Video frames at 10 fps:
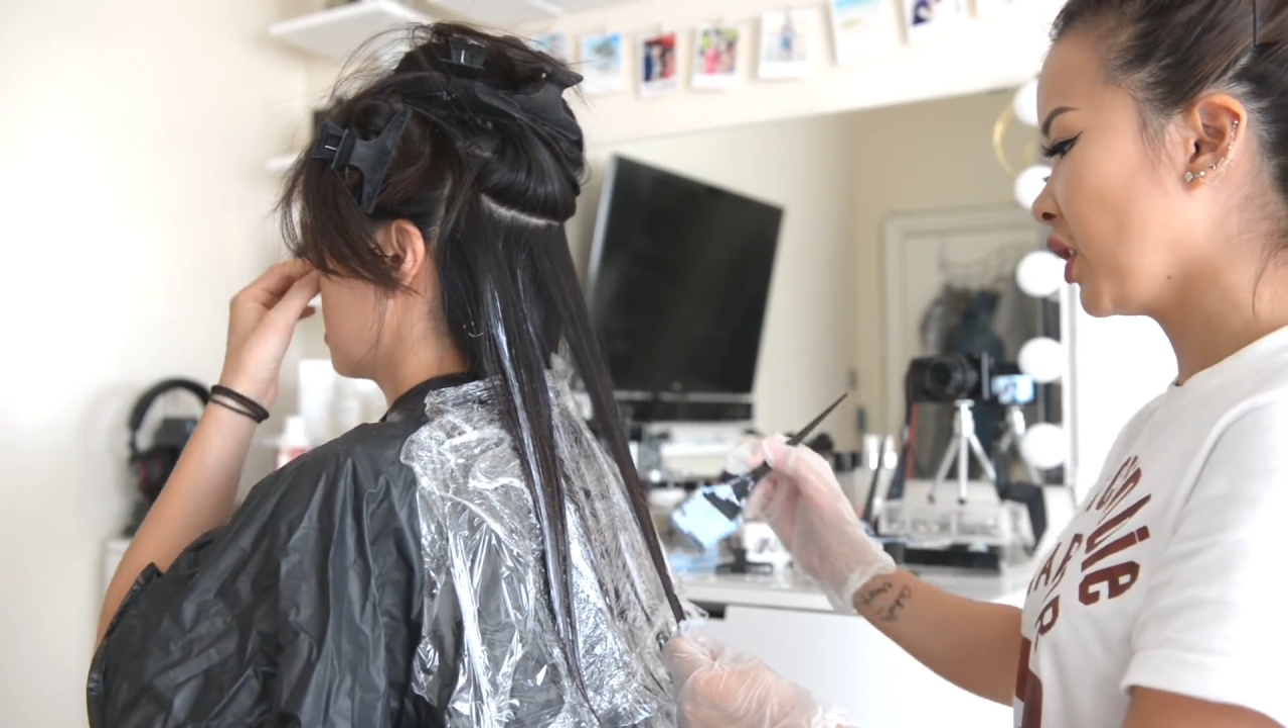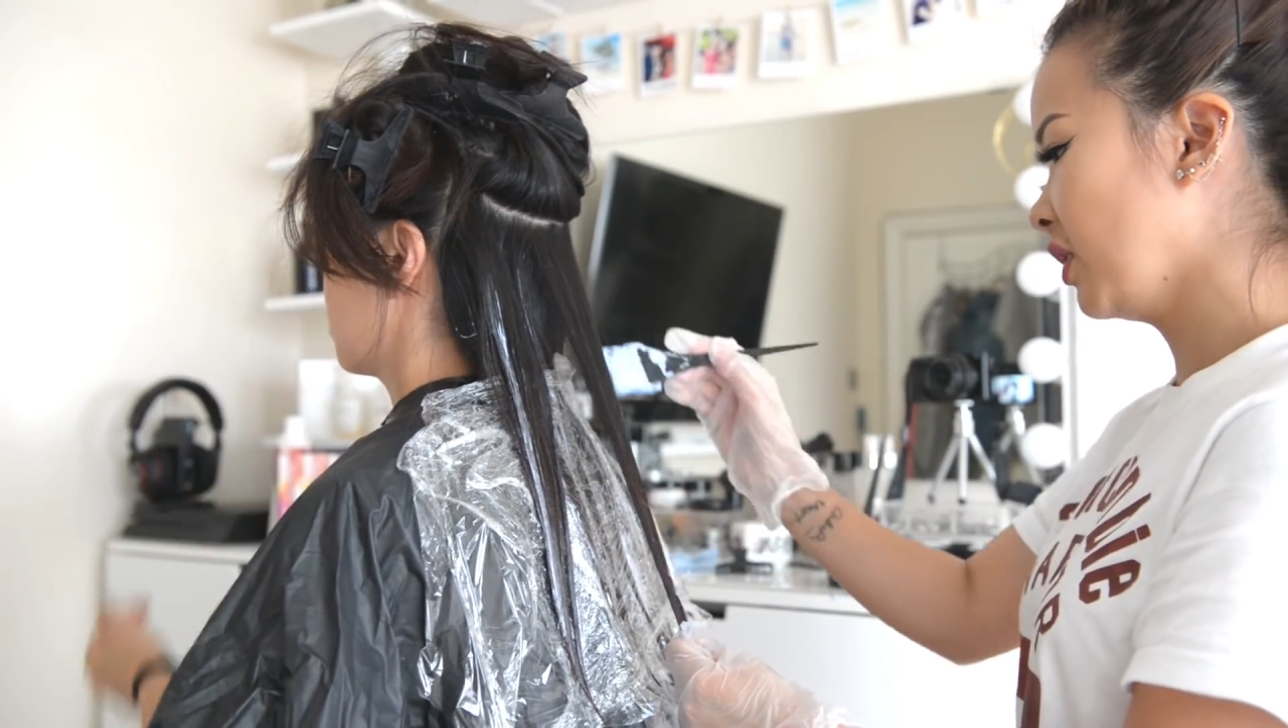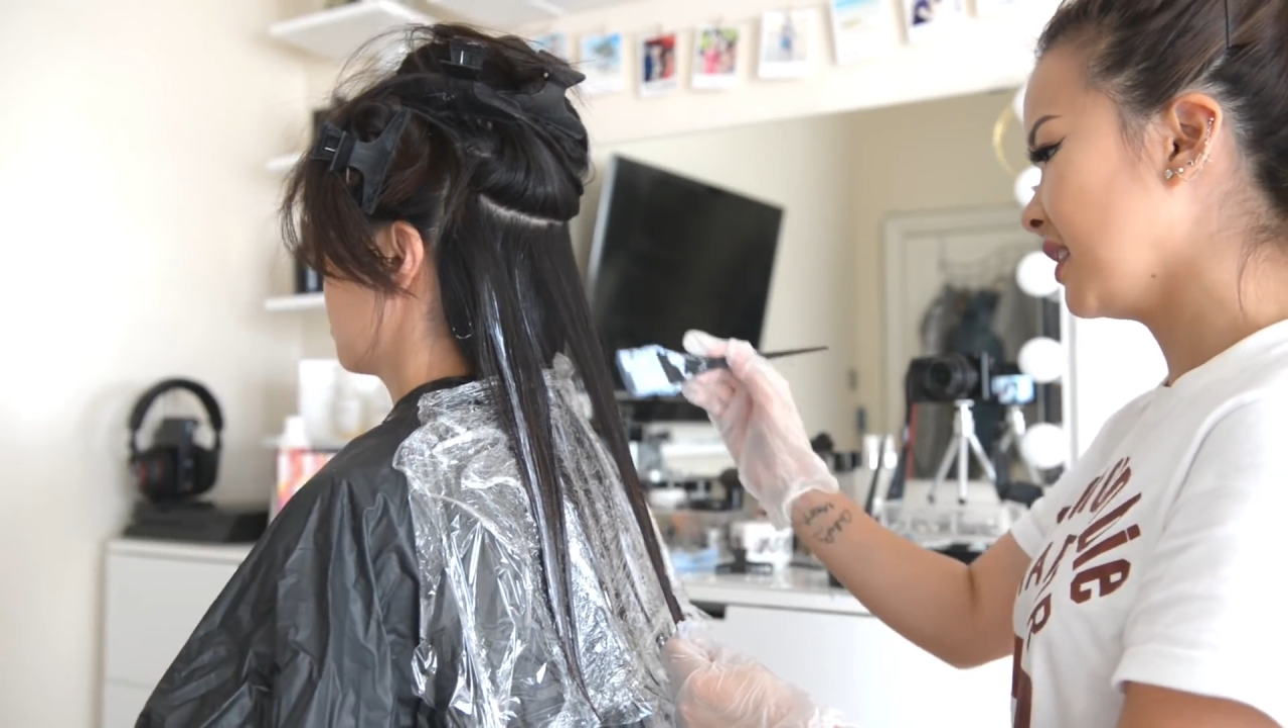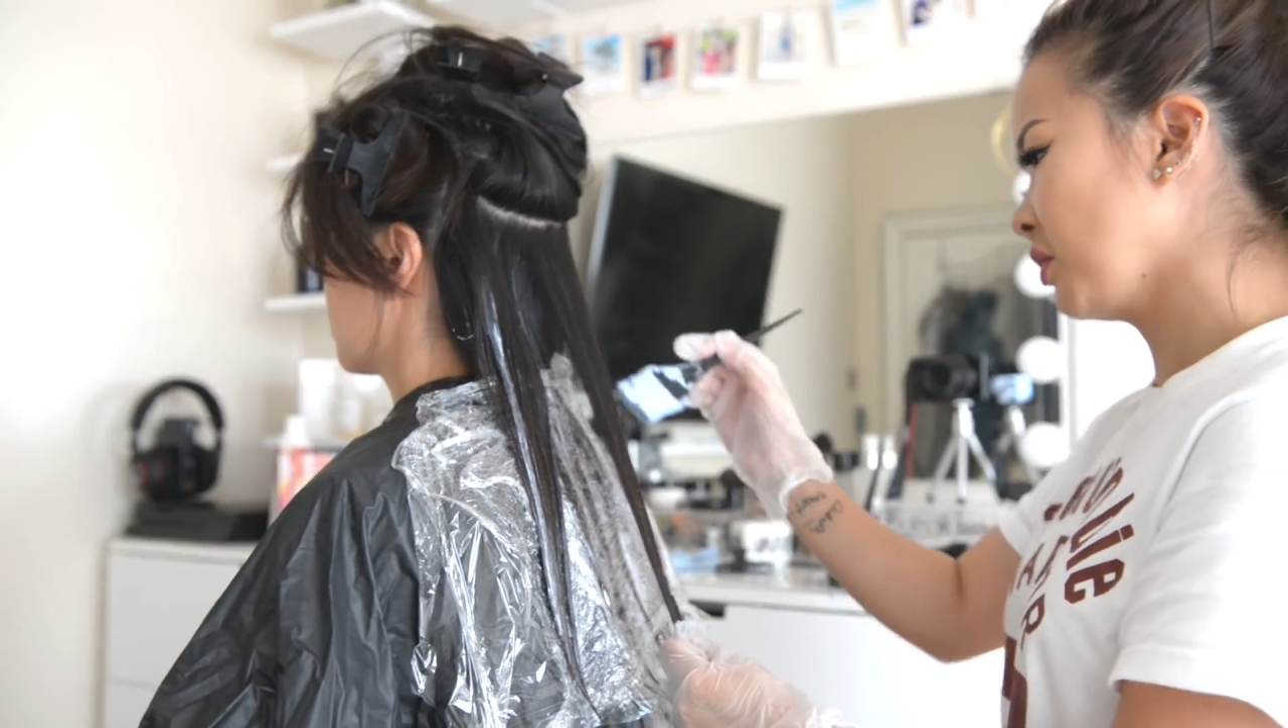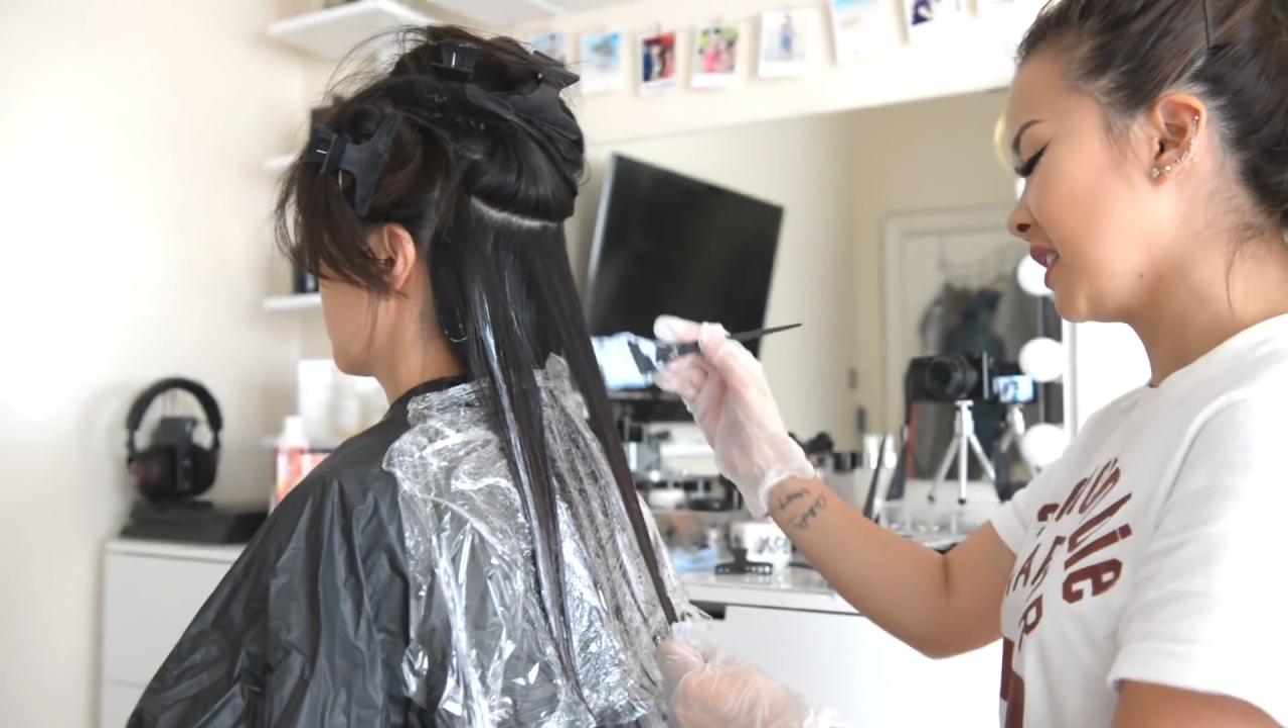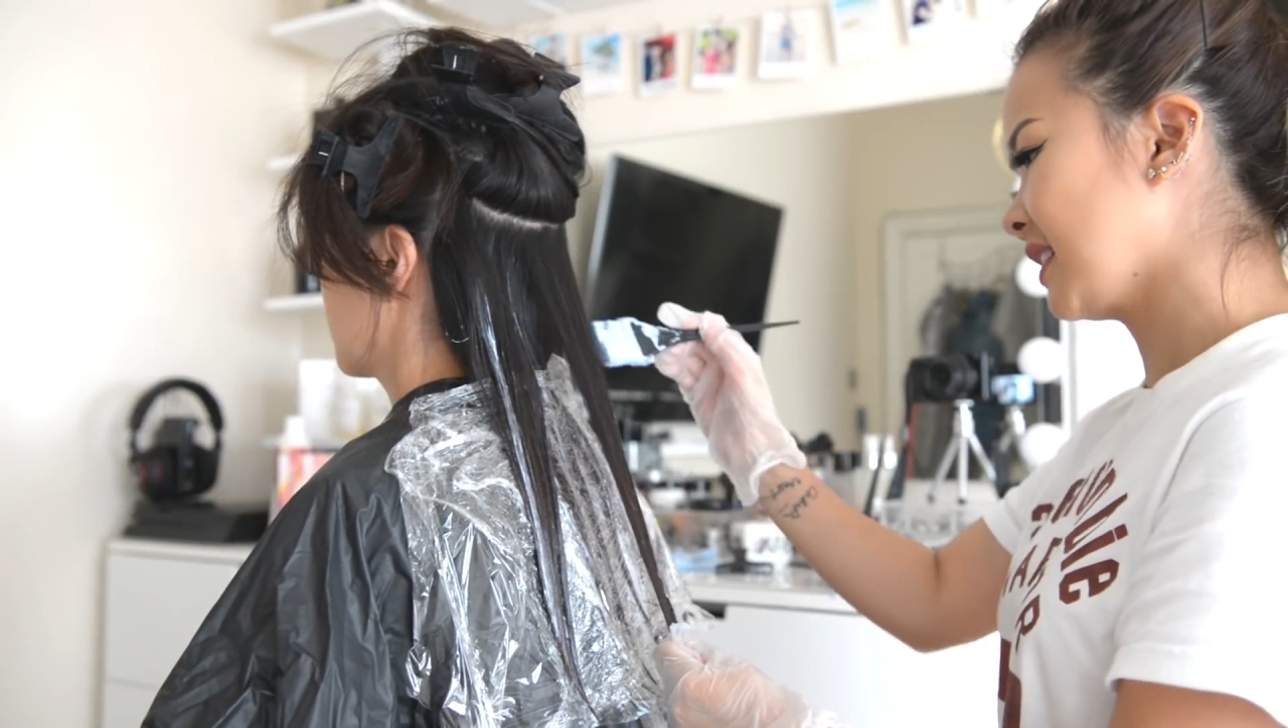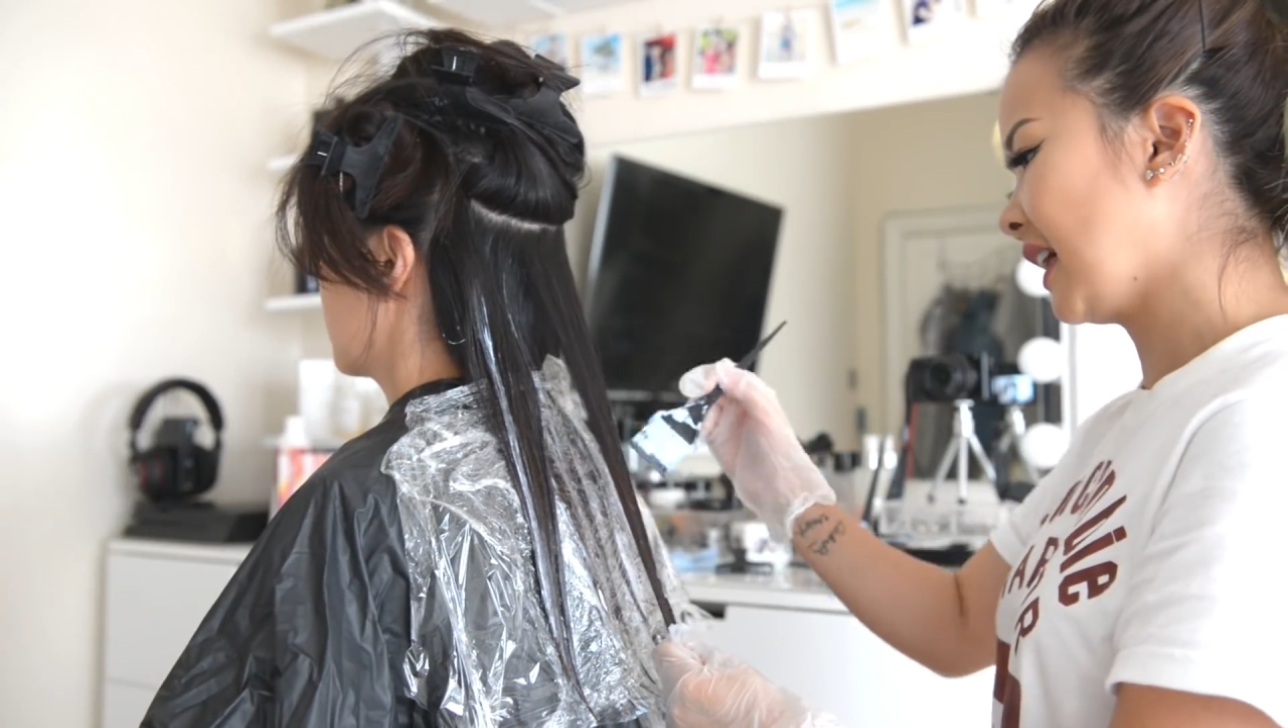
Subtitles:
repeated